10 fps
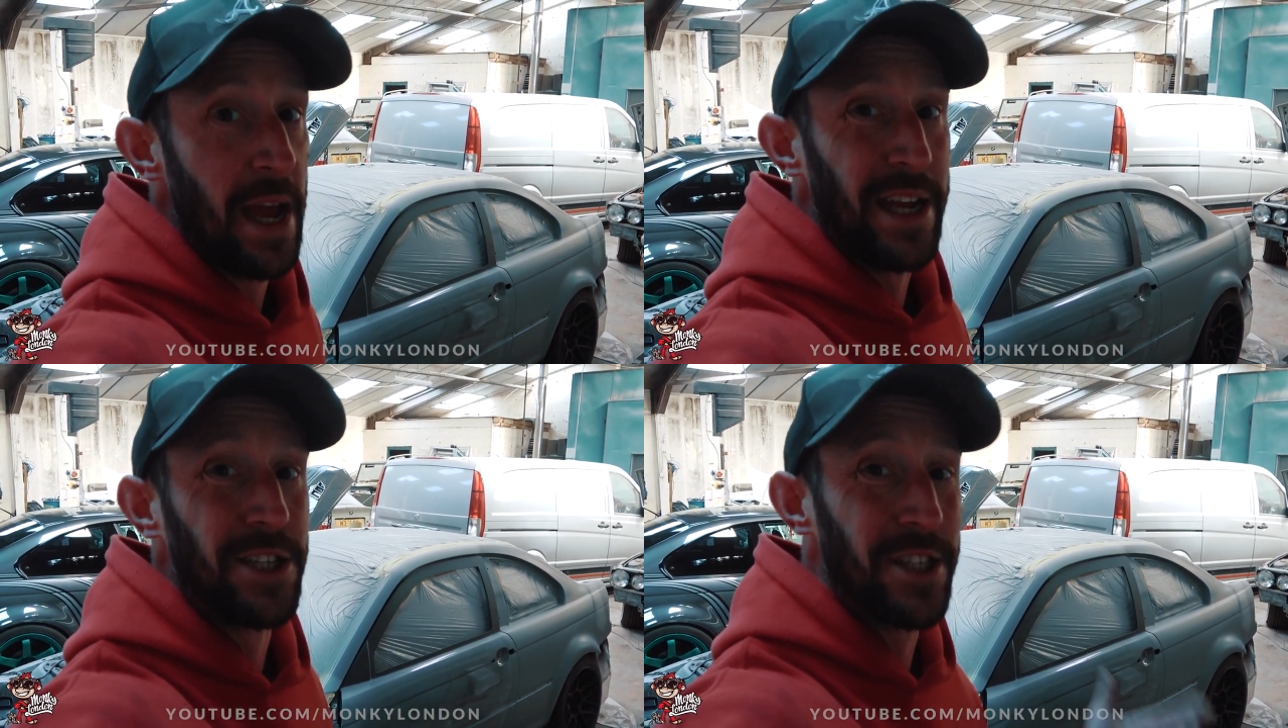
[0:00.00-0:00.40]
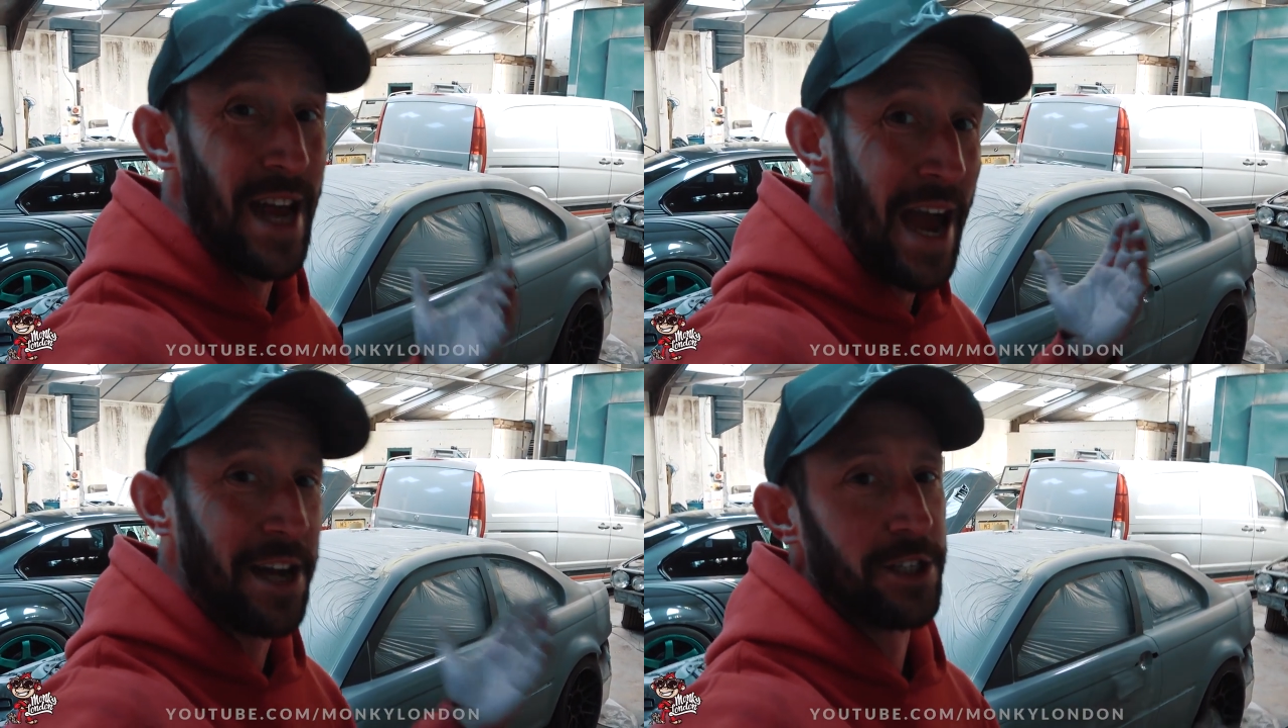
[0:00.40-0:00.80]
he
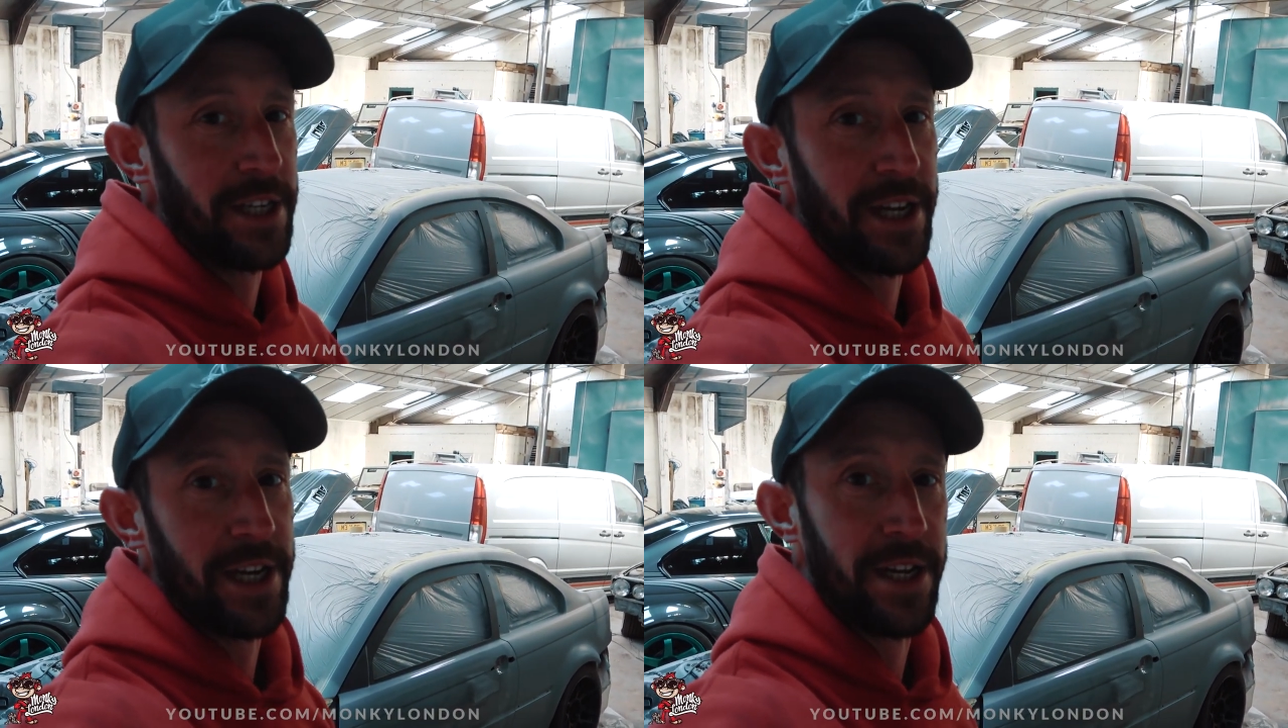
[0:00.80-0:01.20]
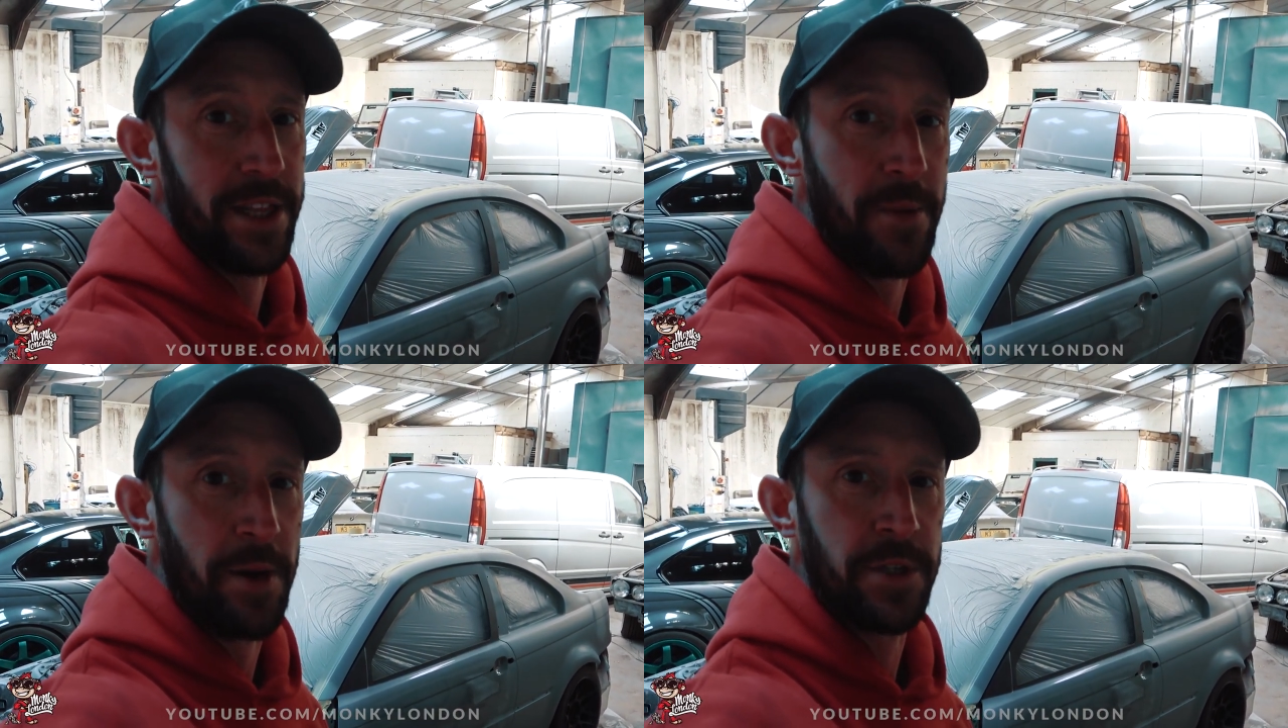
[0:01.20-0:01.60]
doesn't actually need it
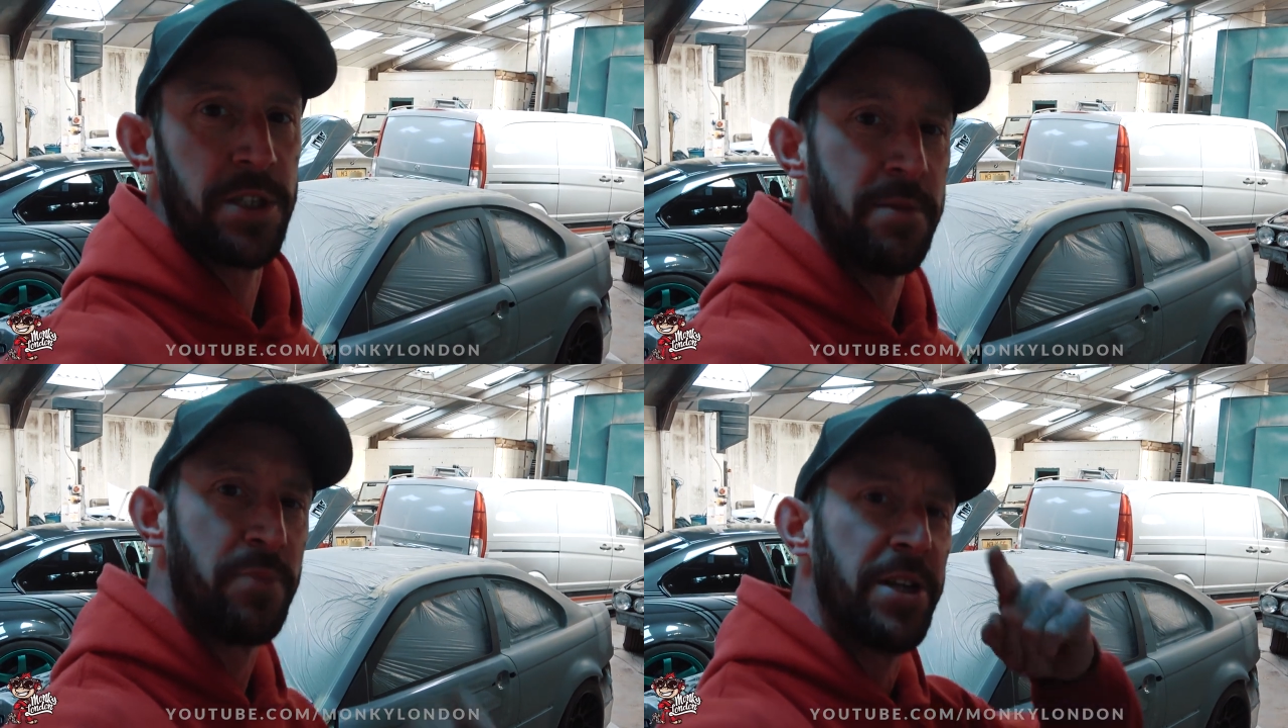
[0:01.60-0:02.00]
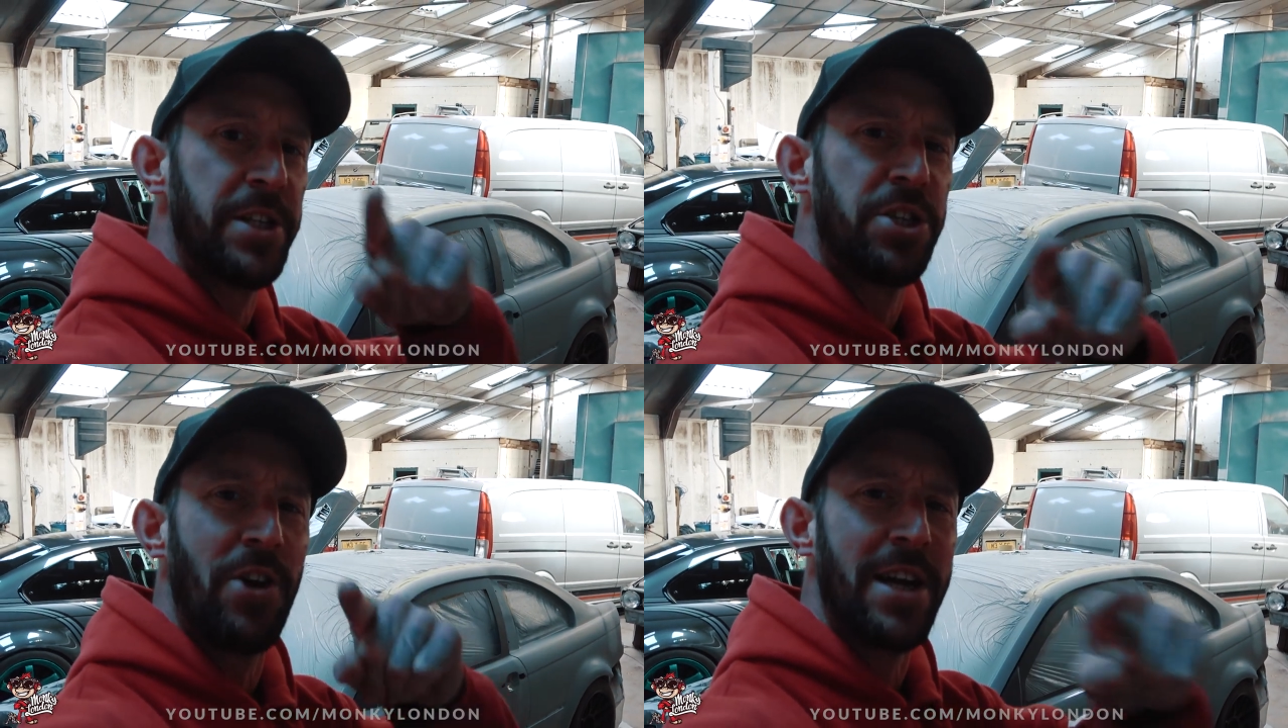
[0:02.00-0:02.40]
at the moment because no
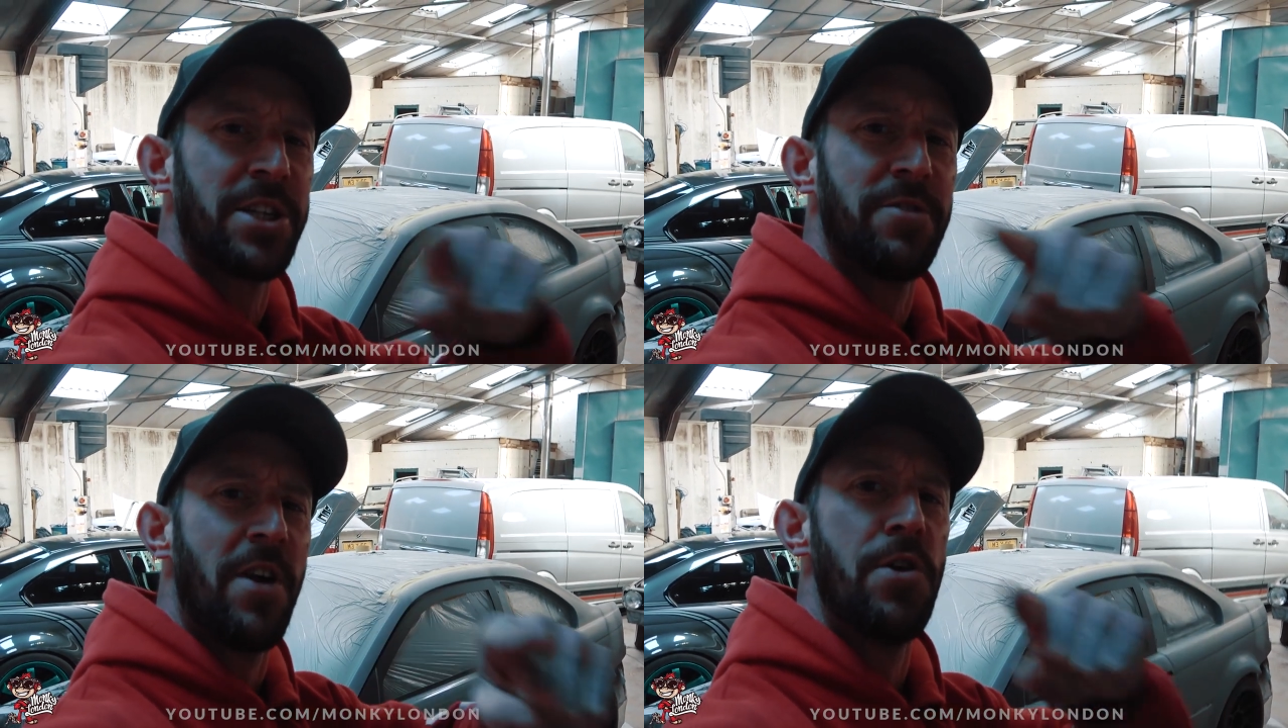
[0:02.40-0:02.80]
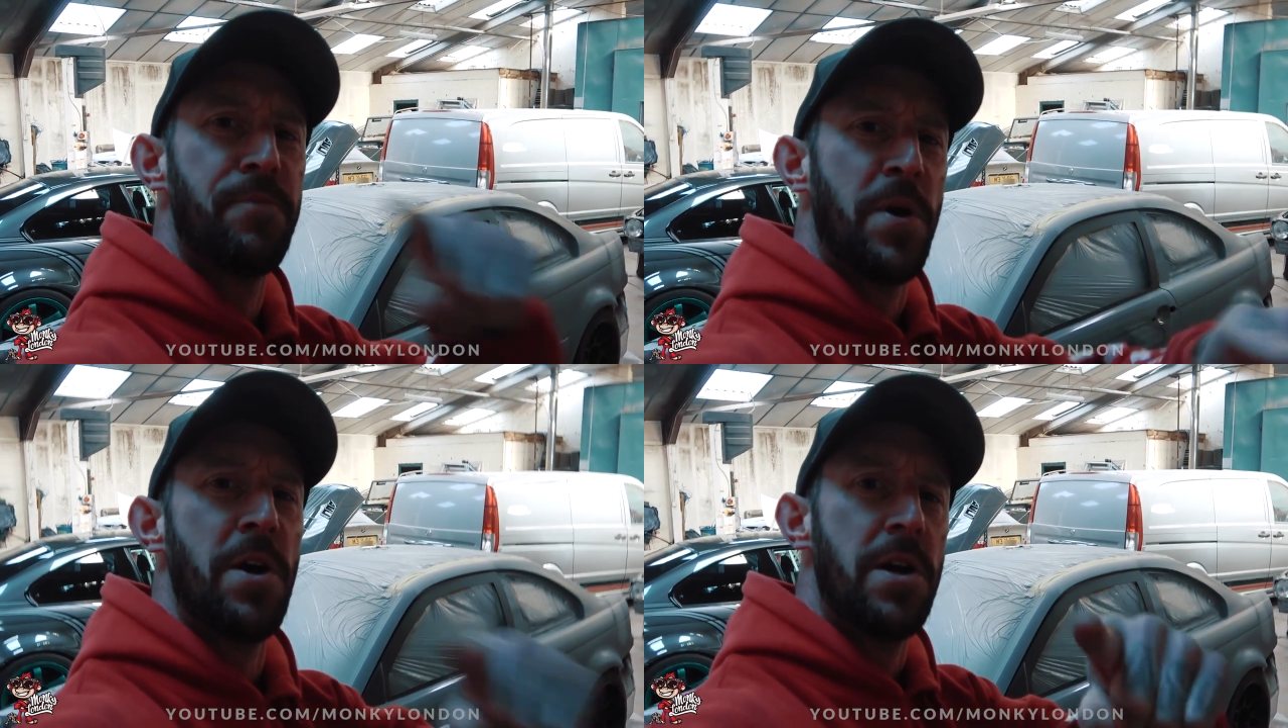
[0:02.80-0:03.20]
bloody tracks are
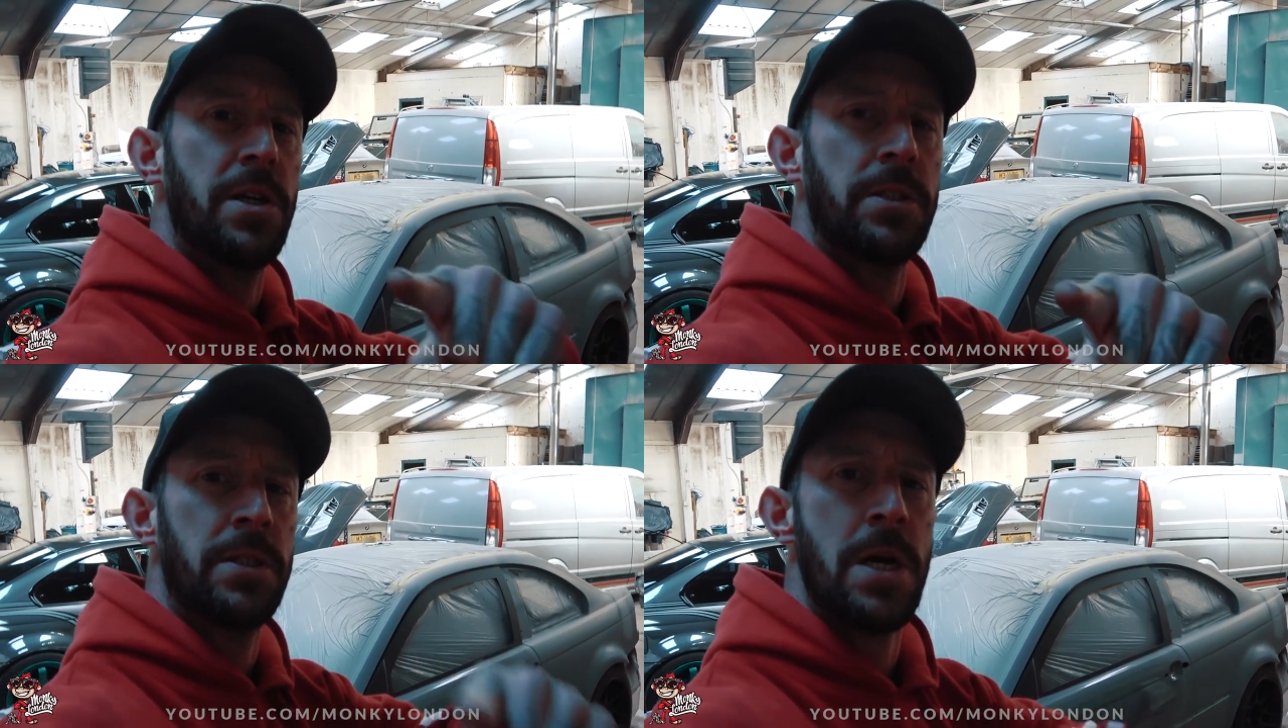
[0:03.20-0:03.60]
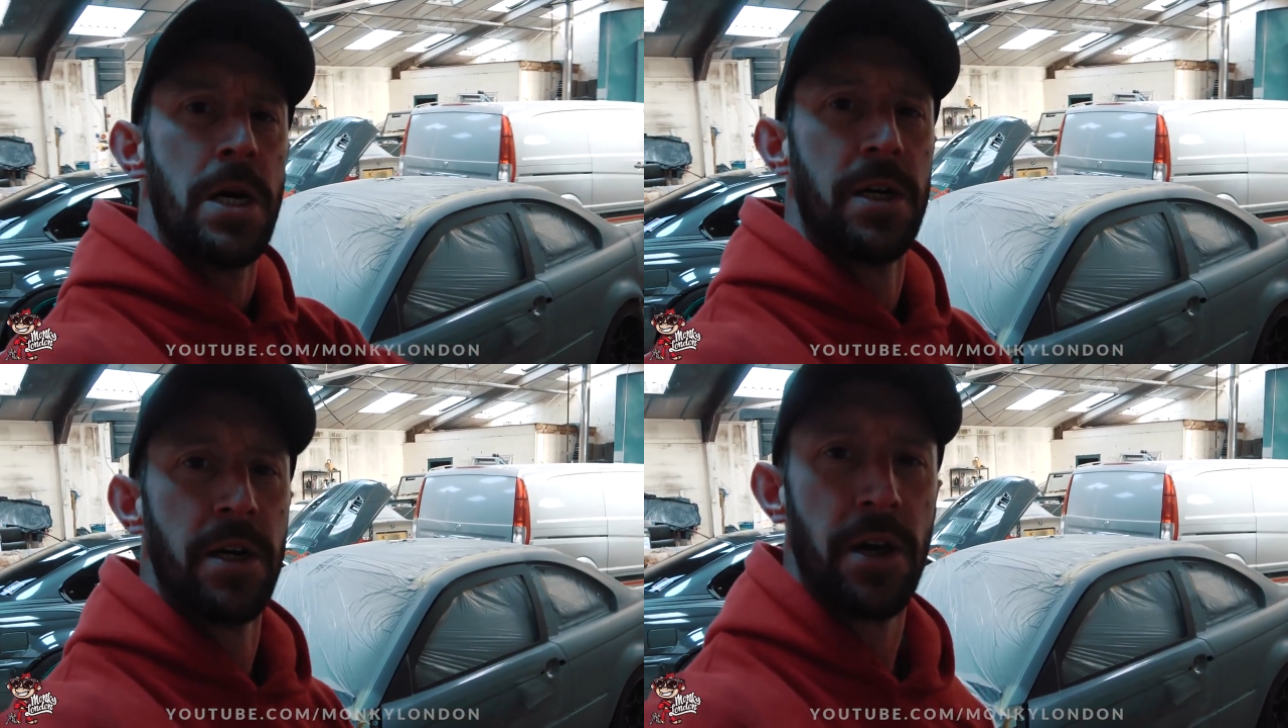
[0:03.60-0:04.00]
open.